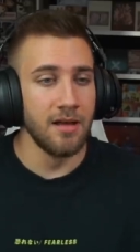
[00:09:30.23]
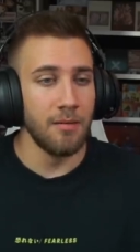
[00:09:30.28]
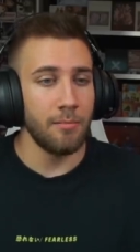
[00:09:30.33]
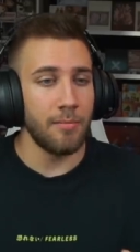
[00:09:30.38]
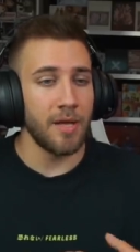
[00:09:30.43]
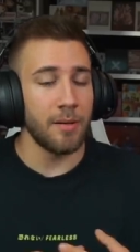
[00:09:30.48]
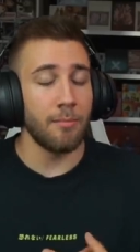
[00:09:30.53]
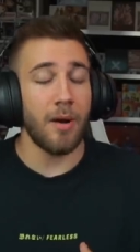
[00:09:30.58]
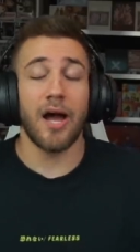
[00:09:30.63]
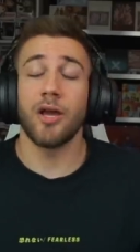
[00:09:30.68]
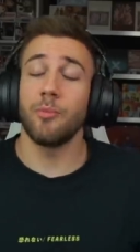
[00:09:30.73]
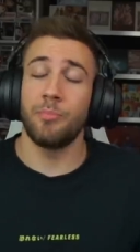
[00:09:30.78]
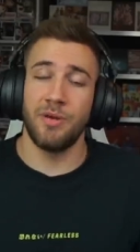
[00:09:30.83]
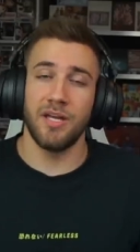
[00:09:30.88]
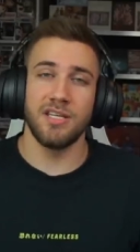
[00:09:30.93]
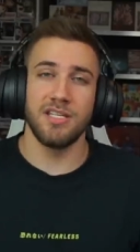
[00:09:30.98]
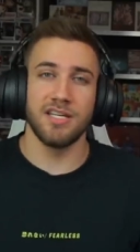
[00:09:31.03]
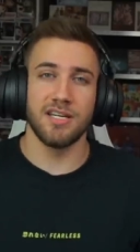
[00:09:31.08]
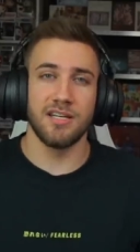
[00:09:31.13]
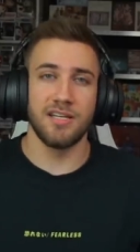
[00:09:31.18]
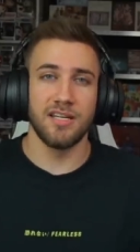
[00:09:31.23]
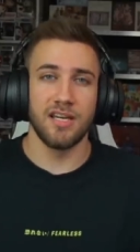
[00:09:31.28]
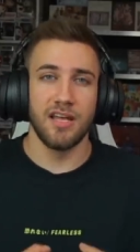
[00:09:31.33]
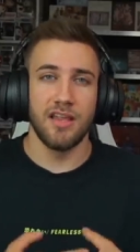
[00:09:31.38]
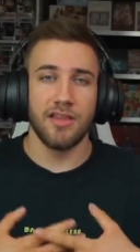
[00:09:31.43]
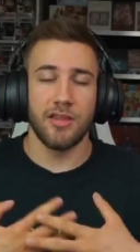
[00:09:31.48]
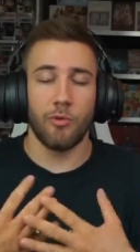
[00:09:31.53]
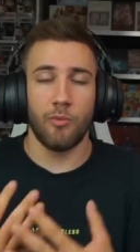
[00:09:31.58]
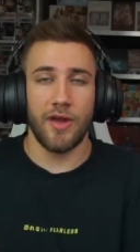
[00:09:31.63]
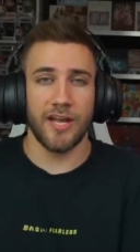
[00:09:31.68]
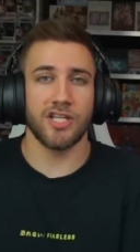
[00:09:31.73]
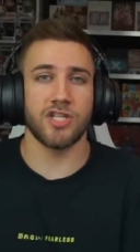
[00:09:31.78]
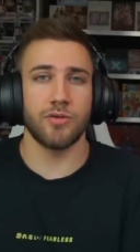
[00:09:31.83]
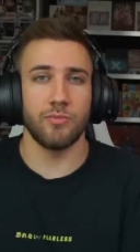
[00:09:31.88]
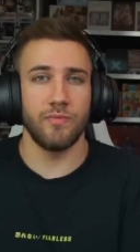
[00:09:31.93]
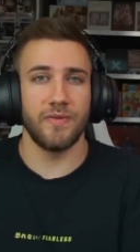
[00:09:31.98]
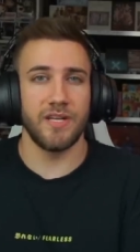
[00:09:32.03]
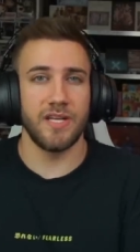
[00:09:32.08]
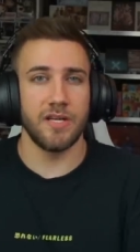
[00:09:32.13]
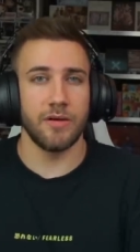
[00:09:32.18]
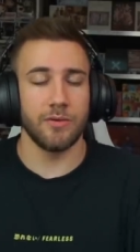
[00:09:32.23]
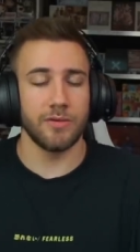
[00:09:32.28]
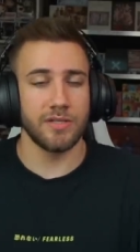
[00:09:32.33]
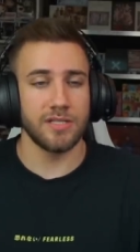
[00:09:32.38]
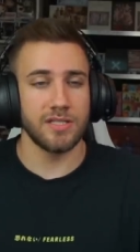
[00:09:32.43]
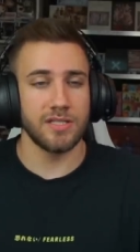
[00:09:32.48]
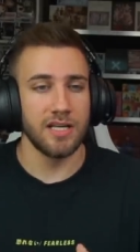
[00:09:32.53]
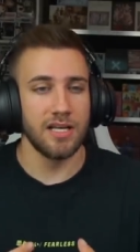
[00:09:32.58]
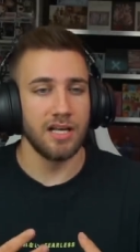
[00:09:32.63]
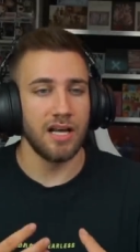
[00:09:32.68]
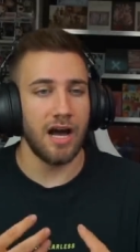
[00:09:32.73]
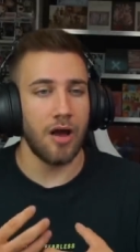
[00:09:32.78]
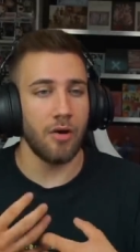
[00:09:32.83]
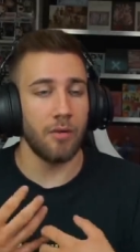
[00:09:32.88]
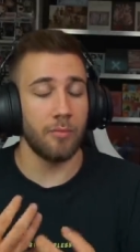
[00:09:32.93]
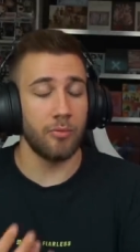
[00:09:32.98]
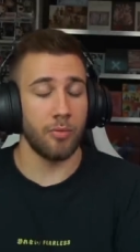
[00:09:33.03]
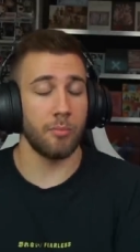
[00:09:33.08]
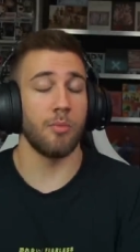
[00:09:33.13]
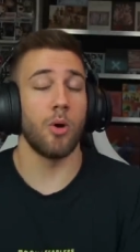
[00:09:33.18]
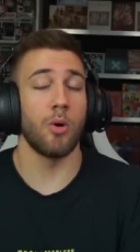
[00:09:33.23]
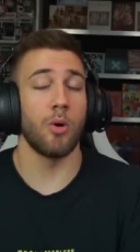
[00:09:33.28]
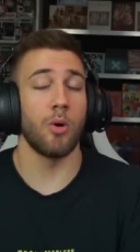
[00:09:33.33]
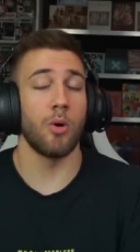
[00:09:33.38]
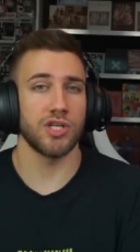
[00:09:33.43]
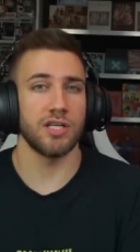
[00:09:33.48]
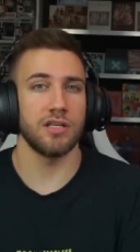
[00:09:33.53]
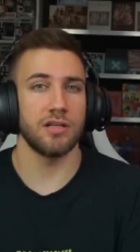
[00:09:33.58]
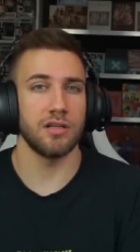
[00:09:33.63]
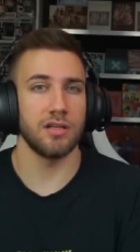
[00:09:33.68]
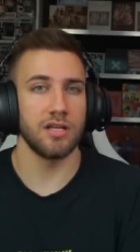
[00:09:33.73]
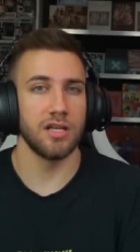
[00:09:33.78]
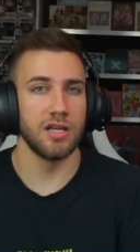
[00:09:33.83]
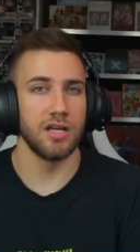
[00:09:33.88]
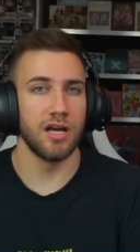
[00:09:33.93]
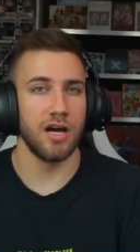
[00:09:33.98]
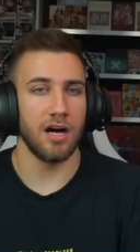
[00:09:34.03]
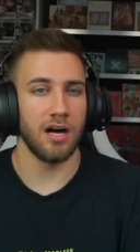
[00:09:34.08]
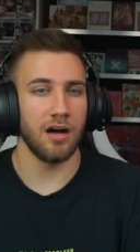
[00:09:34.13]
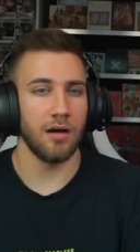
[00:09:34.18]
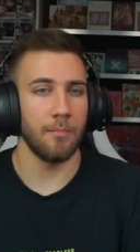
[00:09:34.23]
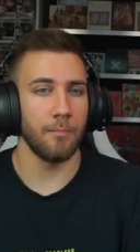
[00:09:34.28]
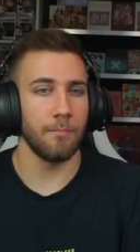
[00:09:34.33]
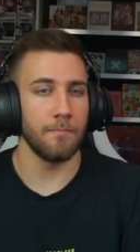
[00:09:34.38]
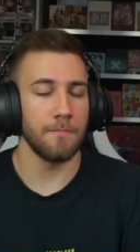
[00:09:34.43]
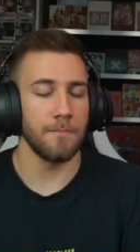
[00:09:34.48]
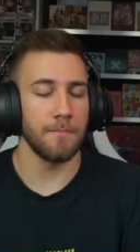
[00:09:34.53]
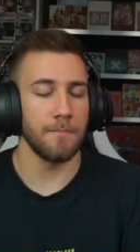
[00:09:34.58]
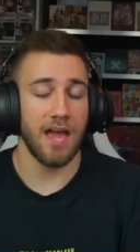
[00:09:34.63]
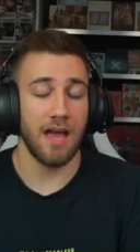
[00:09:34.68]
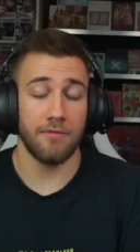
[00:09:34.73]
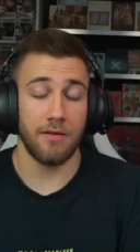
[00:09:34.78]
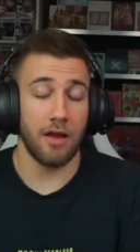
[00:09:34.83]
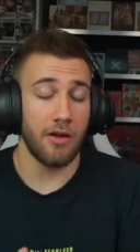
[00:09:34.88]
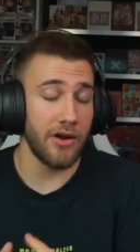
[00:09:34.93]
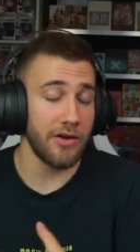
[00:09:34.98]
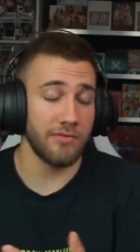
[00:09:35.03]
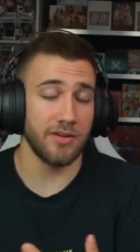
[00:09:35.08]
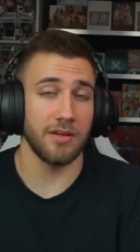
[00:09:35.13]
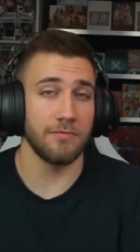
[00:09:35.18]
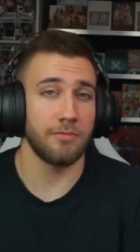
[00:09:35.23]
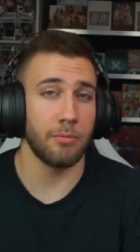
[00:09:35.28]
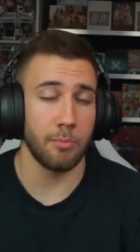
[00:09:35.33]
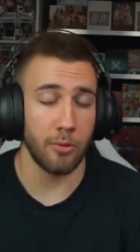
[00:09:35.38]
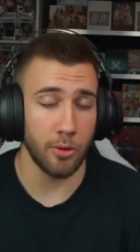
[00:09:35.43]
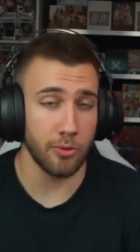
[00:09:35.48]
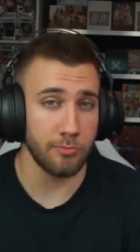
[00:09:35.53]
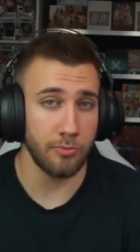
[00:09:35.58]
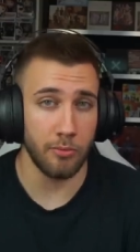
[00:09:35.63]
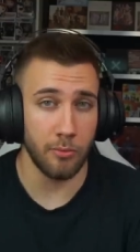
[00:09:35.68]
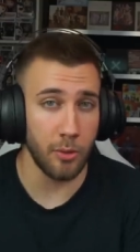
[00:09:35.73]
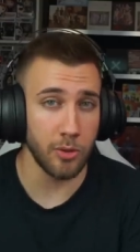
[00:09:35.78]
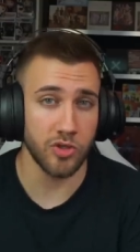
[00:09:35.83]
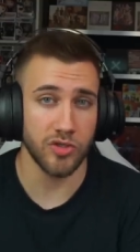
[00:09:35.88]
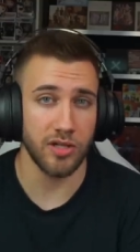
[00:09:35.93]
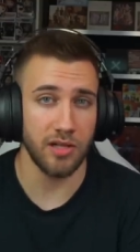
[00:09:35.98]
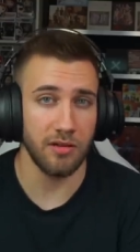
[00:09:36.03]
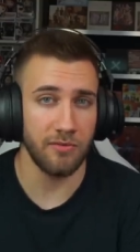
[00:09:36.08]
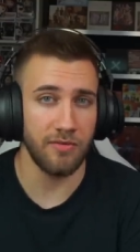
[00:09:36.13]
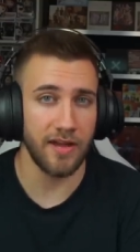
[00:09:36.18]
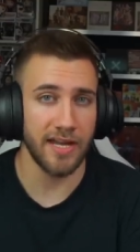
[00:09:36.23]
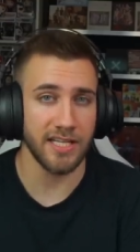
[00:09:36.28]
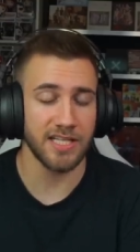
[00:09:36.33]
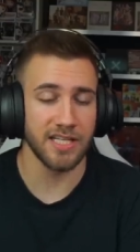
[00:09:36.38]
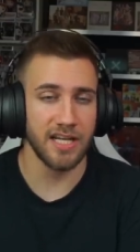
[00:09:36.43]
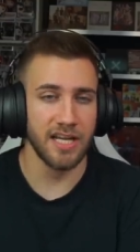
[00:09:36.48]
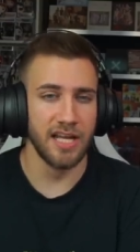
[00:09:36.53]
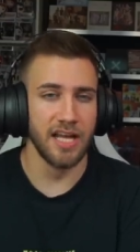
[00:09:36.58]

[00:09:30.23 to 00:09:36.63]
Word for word: but in my opinion, the reaction videos are a promotional are having a promotional effect,